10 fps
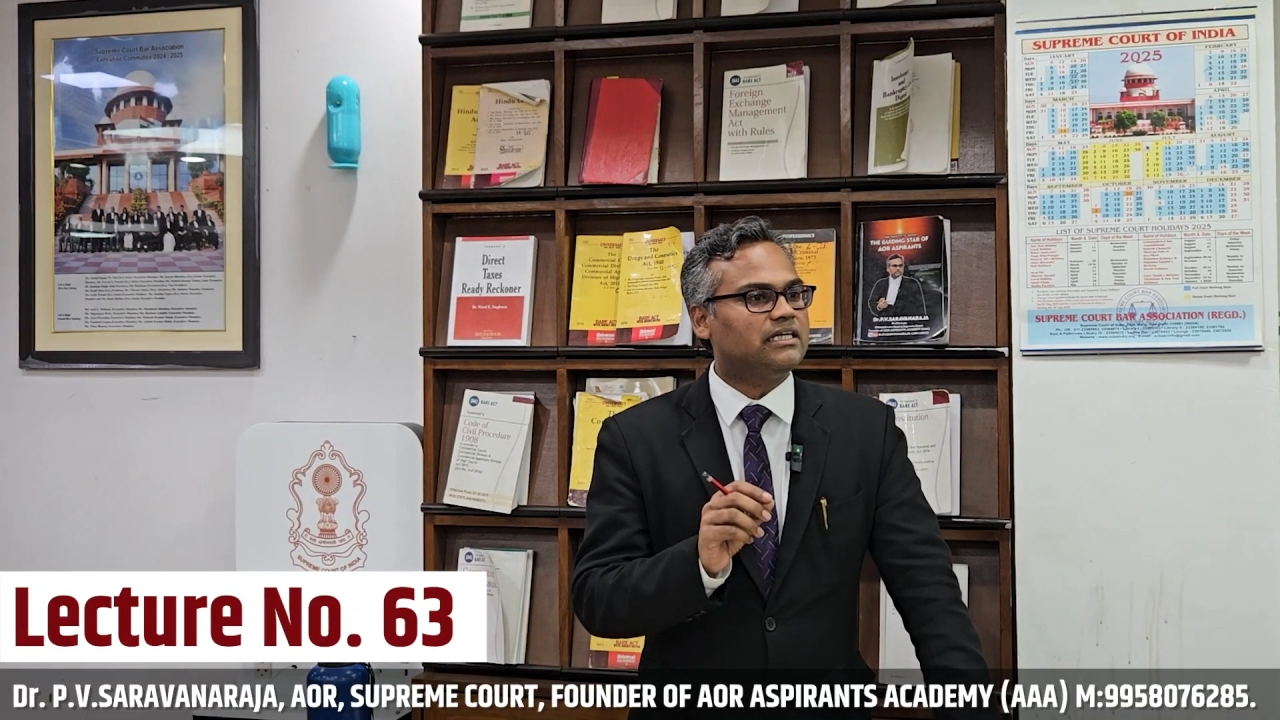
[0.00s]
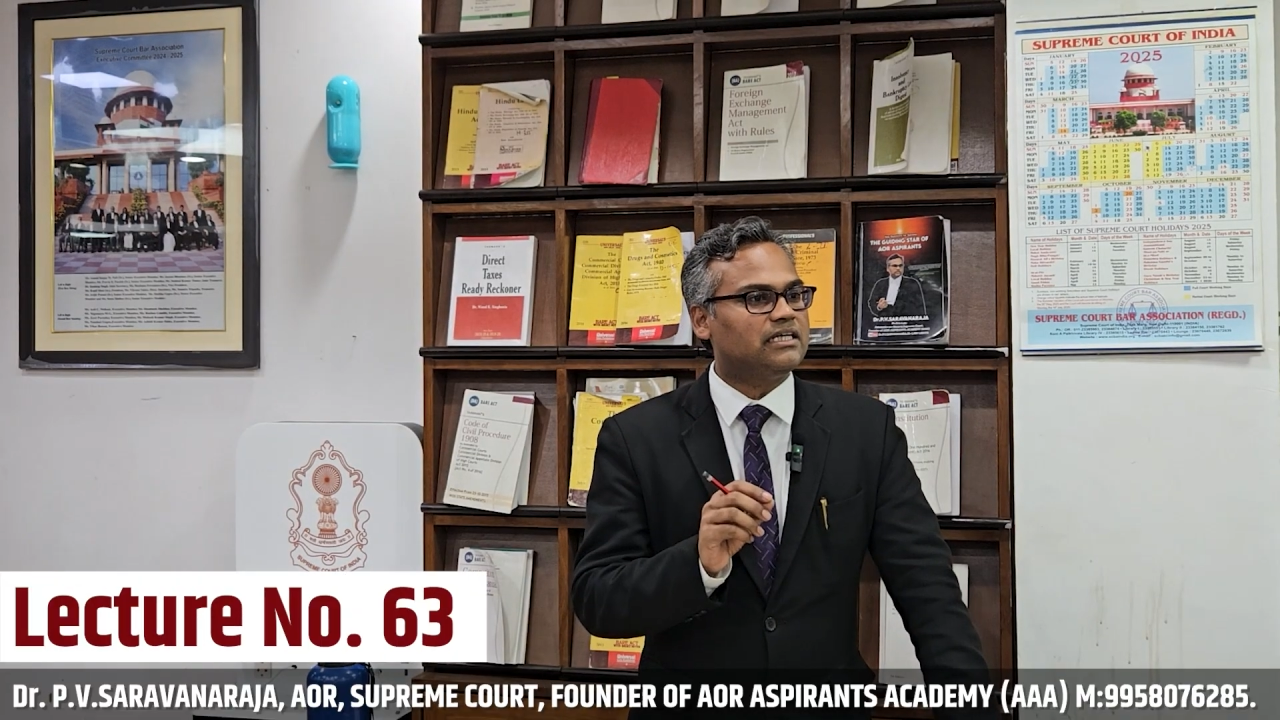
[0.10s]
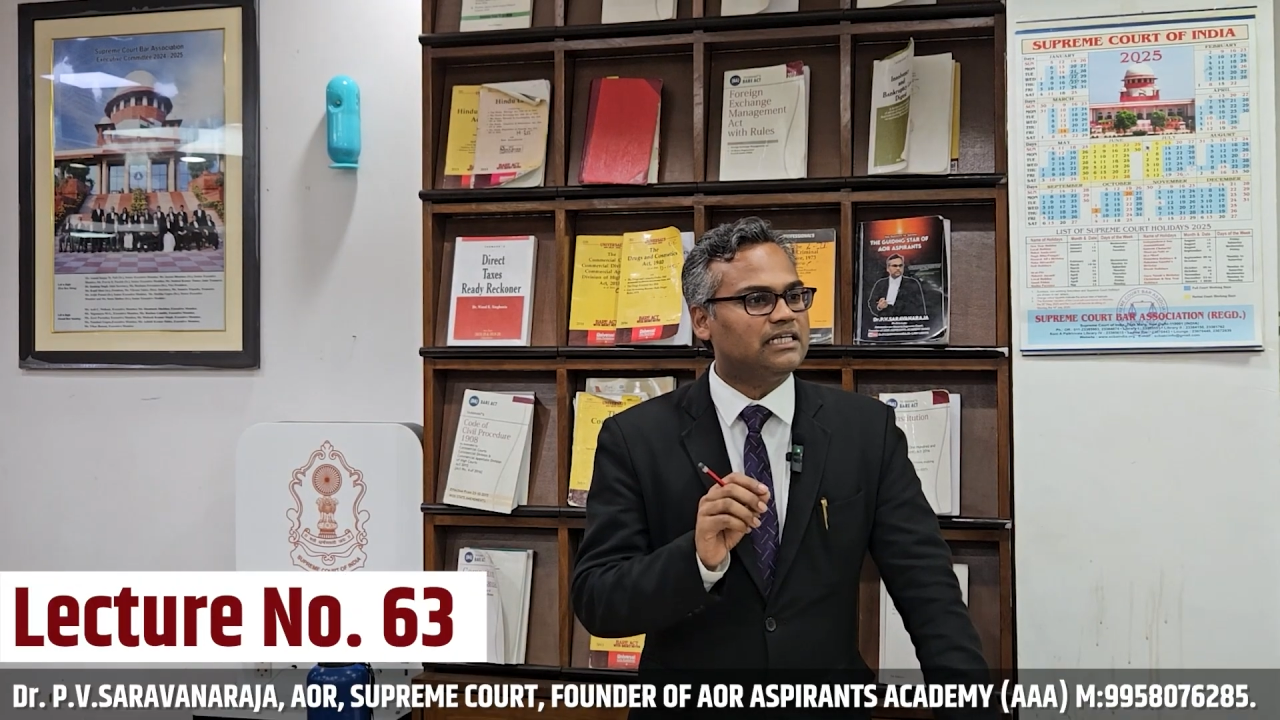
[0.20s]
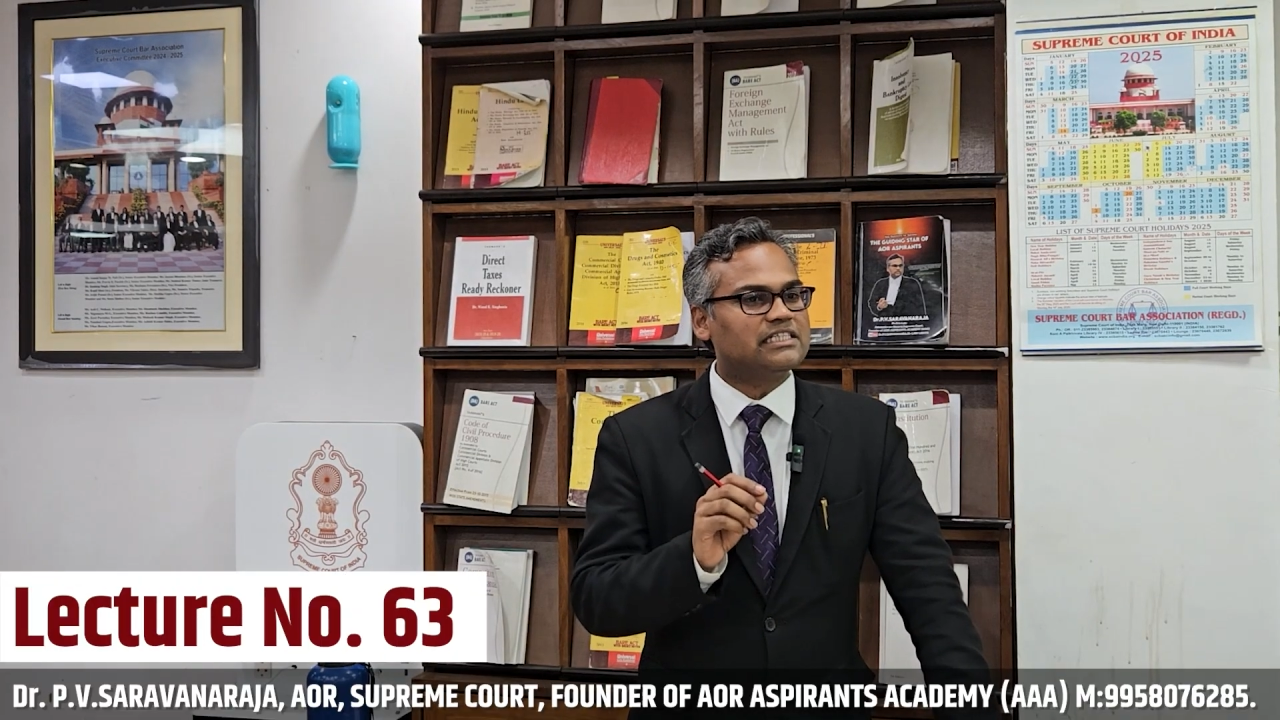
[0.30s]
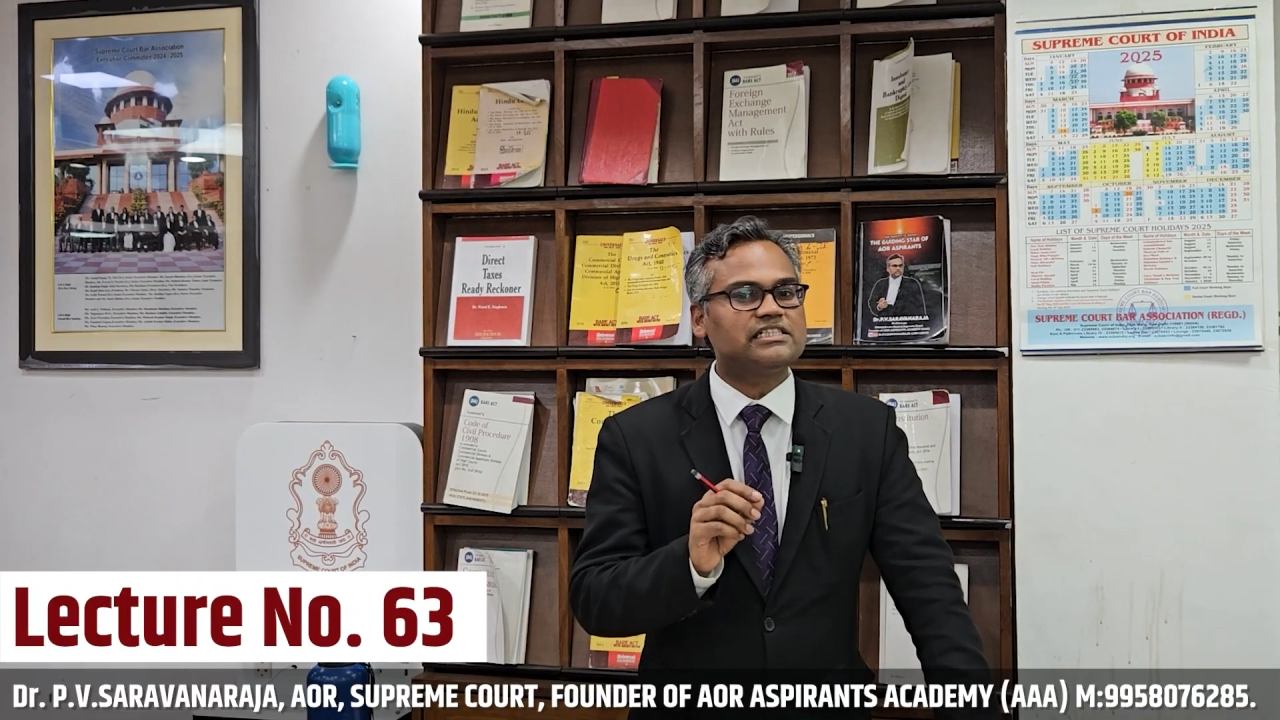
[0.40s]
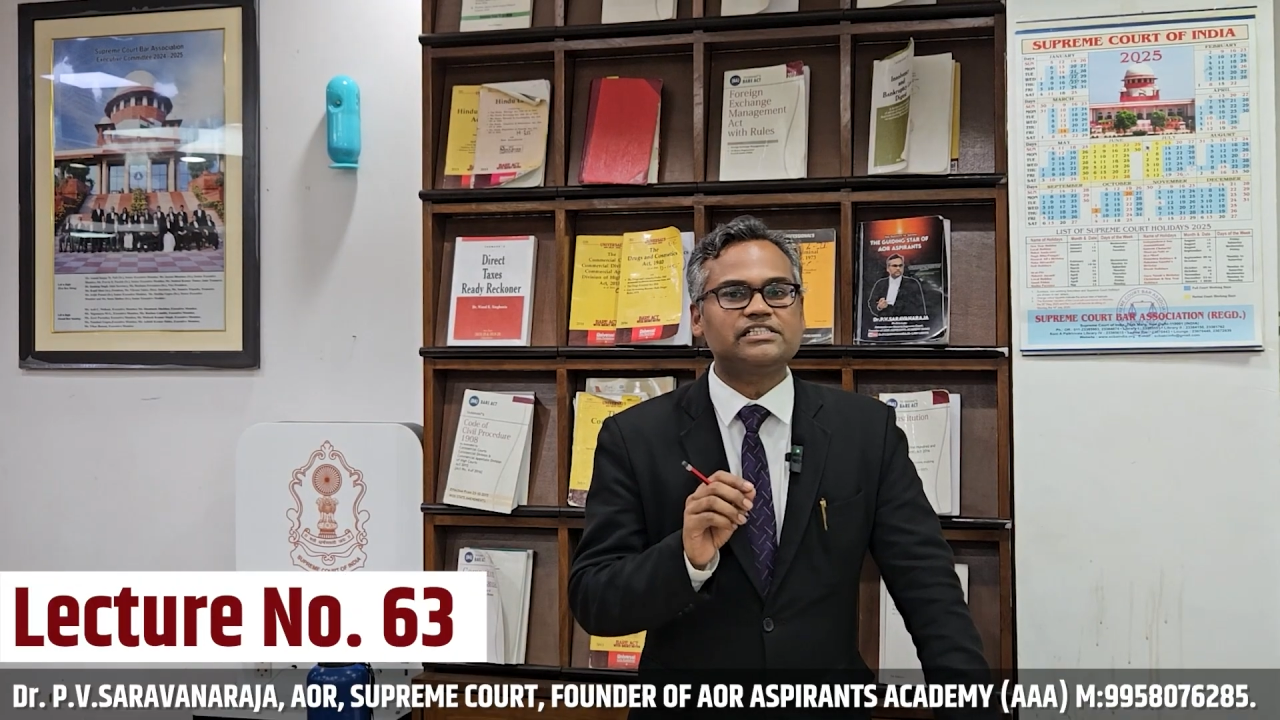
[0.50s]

lecture